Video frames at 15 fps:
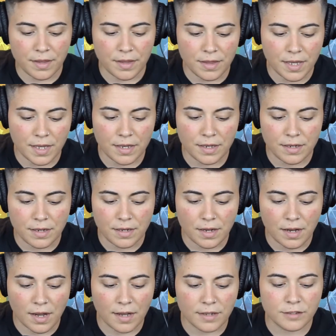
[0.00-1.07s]
then
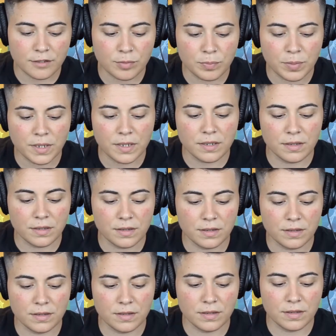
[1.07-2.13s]
I speak
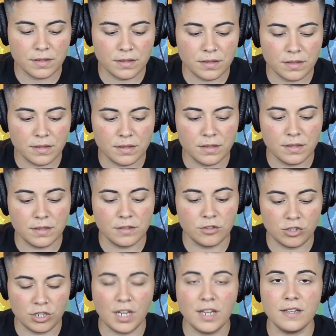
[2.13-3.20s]
this
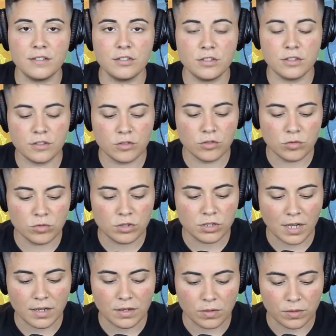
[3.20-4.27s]
change, this new
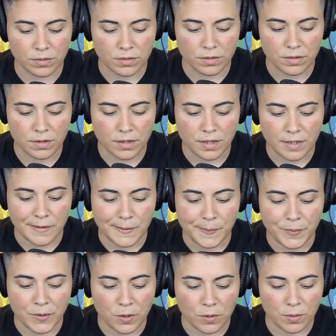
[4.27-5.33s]
cycle
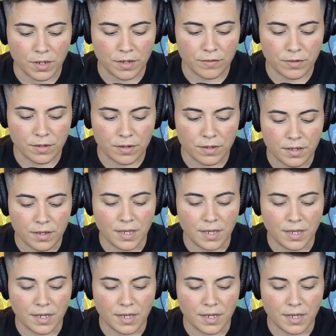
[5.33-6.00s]
or whatever.